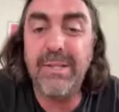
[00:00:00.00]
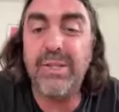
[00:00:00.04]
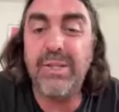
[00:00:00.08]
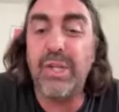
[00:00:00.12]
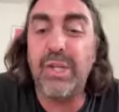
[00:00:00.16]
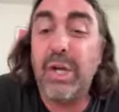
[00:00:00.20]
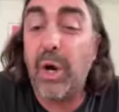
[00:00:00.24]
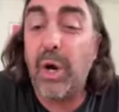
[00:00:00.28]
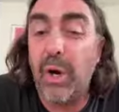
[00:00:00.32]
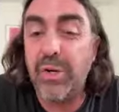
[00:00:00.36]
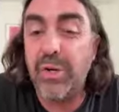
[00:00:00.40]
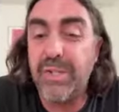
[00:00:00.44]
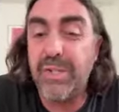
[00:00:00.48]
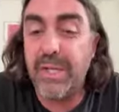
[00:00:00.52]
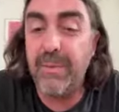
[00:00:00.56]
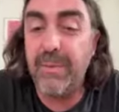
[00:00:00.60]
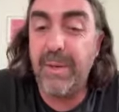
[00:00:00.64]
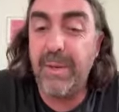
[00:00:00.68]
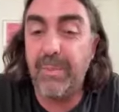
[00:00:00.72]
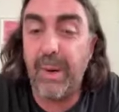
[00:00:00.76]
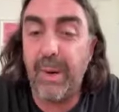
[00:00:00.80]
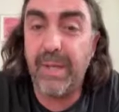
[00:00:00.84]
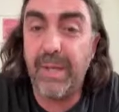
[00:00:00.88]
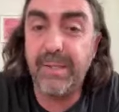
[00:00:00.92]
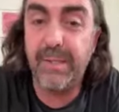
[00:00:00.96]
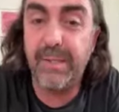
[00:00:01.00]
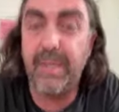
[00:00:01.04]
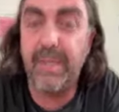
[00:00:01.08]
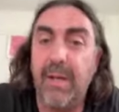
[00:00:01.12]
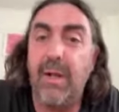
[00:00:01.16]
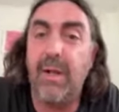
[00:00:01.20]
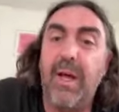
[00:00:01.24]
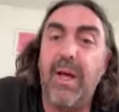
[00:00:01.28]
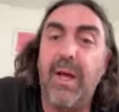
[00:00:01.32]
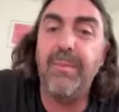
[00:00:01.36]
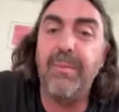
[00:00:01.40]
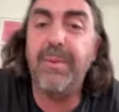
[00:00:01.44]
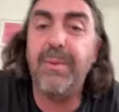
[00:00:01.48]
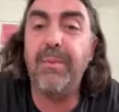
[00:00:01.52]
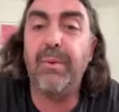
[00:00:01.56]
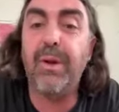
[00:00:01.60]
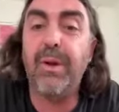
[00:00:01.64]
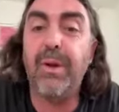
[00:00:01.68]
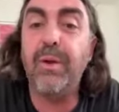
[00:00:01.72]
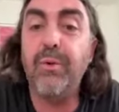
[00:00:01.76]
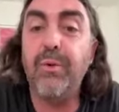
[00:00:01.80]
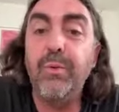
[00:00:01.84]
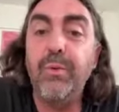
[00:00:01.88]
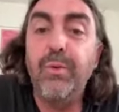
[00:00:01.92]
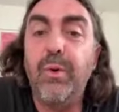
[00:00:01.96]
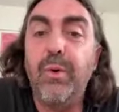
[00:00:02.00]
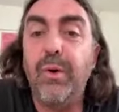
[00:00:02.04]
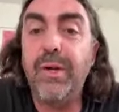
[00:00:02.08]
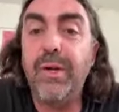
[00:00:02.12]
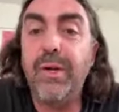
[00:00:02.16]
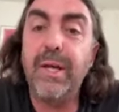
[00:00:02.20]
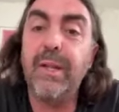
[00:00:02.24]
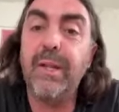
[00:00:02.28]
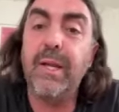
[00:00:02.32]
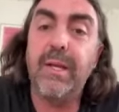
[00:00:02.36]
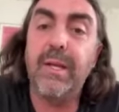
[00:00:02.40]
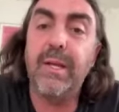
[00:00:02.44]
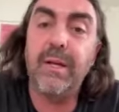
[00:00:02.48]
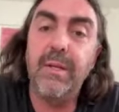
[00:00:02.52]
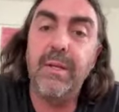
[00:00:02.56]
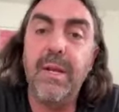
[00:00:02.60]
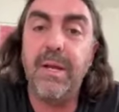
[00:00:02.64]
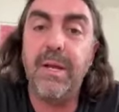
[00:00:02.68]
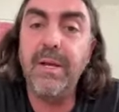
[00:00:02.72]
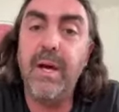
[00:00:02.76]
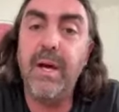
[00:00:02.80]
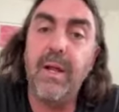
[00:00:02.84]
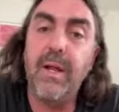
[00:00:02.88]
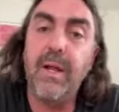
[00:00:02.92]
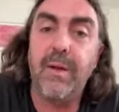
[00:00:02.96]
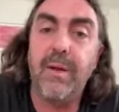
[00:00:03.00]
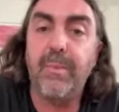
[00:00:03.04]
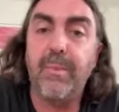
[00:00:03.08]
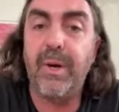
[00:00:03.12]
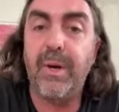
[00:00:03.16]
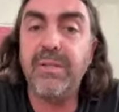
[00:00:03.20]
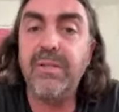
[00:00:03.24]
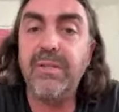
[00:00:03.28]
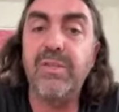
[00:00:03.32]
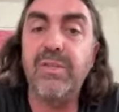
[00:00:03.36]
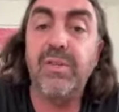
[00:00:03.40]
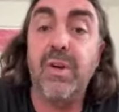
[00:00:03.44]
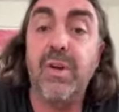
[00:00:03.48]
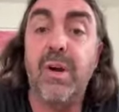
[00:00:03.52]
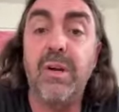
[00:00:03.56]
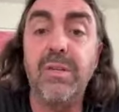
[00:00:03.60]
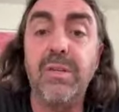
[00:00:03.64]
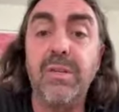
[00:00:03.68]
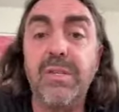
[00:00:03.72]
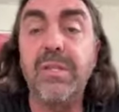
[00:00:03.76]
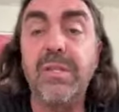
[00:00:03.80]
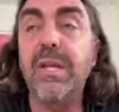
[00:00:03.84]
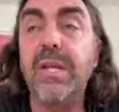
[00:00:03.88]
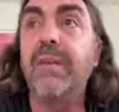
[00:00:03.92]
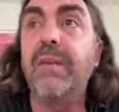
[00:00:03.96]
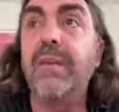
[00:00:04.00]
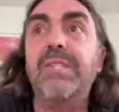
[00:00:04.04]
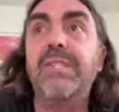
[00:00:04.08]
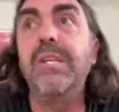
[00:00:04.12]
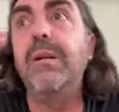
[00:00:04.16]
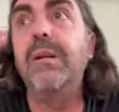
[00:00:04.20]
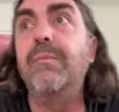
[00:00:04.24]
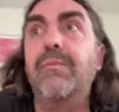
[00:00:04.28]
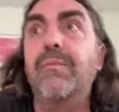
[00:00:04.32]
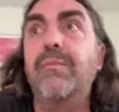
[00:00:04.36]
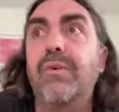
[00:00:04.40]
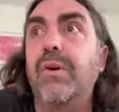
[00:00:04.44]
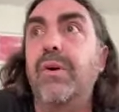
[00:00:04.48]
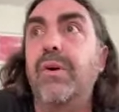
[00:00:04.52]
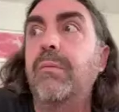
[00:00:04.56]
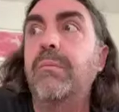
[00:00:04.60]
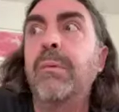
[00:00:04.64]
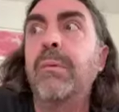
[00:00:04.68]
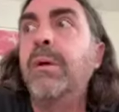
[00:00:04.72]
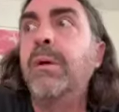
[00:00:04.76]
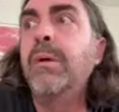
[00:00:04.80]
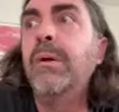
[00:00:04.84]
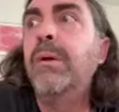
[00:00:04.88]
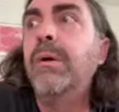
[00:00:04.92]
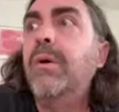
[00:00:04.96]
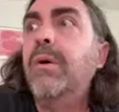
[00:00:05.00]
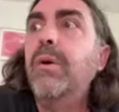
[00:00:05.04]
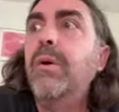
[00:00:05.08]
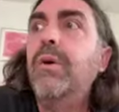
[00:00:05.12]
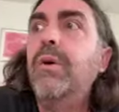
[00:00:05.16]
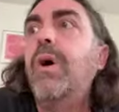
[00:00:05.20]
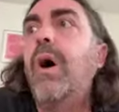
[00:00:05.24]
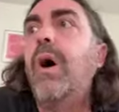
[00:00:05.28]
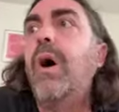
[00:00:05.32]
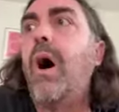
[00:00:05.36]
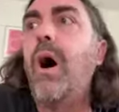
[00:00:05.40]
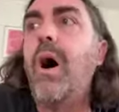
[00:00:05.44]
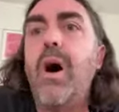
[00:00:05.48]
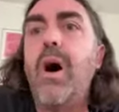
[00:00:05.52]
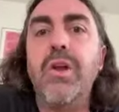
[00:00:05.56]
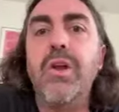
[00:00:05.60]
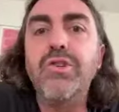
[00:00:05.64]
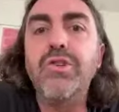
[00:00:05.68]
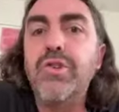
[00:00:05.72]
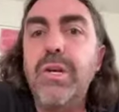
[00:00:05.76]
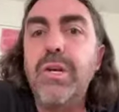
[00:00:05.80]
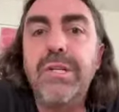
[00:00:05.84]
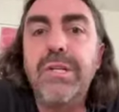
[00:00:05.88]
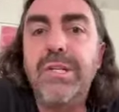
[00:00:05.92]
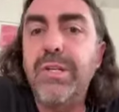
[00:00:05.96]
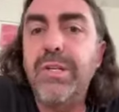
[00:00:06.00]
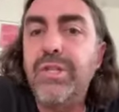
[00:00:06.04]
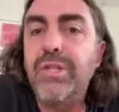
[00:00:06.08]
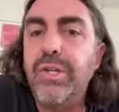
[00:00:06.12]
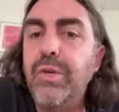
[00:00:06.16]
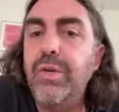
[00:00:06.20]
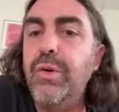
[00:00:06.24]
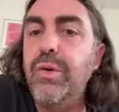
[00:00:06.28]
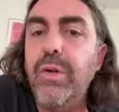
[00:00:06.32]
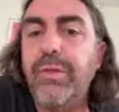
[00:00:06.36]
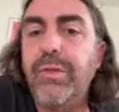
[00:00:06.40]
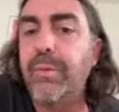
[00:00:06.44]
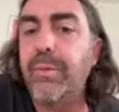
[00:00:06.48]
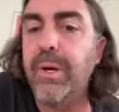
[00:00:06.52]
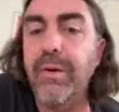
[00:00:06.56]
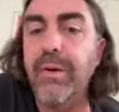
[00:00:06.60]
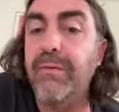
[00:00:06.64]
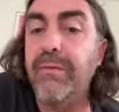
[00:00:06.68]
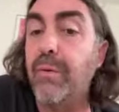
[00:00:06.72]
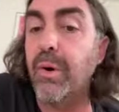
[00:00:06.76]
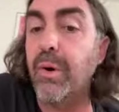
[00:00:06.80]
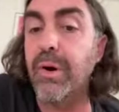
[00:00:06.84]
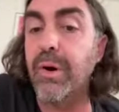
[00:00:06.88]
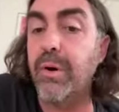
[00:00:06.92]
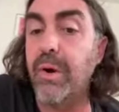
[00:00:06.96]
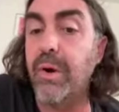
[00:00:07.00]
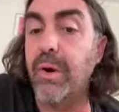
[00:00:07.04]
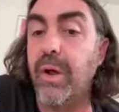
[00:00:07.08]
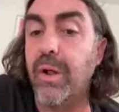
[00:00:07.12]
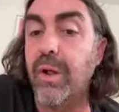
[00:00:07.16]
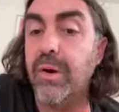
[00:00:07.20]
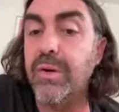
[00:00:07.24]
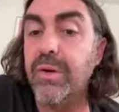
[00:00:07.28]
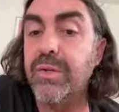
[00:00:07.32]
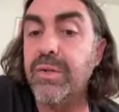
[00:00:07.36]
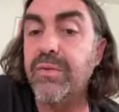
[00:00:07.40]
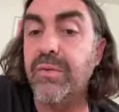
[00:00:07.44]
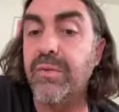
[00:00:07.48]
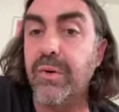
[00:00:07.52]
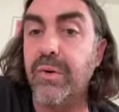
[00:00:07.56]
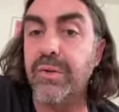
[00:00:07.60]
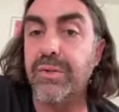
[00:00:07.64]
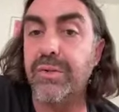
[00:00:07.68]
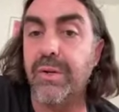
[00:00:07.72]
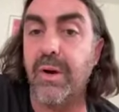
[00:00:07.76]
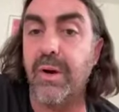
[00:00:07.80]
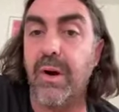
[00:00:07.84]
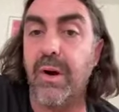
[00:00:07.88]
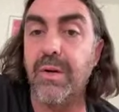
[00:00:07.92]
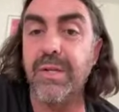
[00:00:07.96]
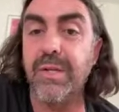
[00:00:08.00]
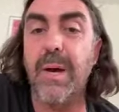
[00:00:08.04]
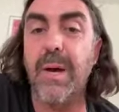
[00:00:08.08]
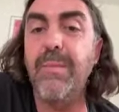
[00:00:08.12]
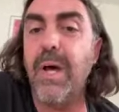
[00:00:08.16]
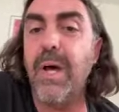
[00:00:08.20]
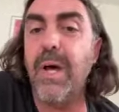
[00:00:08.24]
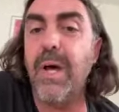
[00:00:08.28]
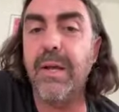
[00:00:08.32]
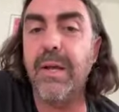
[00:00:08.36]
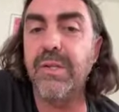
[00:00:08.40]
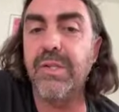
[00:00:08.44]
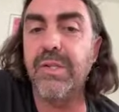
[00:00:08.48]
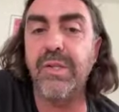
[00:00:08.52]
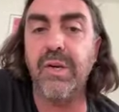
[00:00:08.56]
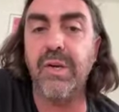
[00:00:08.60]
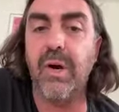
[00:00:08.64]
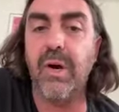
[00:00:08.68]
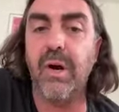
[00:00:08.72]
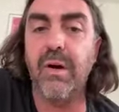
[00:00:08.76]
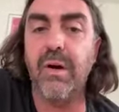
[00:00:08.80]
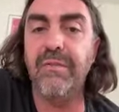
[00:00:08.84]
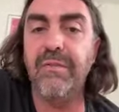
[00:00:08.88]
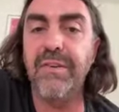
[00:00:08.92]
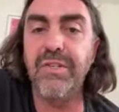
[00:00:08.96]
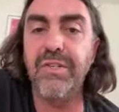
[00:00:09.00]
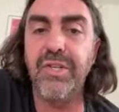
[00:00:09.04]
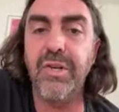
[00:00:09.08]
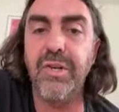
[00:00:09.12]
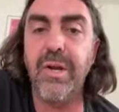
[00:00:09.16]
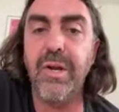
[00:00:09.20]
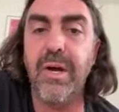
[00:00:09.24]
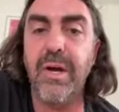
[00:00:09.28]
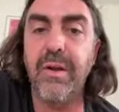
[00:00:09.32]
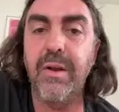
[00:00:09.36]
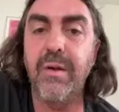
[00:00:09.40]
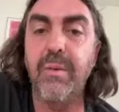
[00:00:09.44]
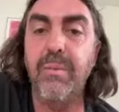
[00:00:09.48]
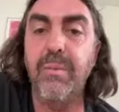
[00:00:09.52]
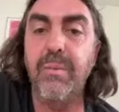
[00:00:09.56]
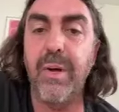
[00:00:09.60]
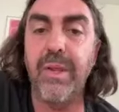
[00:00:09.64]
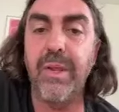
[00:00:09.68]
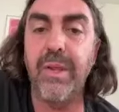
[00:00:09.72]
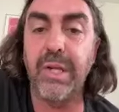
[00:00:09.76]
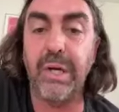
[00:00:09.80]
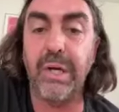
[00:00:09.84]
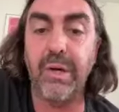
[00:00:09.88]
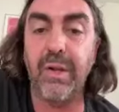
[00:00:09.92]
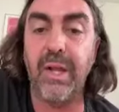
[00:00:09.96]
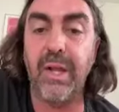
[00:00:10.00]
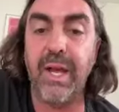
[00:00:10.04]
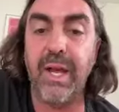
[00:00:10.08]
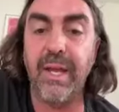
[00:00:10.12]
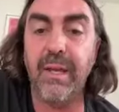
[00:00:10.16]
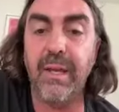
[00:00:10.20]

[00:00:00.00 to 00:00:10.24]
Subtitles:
and cigars can be pricey. A lot of people are like, "Ooh, I'll get like a night, like a box of cigars." They've seen them for $100 to $200 to $300 to $400 for cigars. I'm not like a cigar aficionado, but they're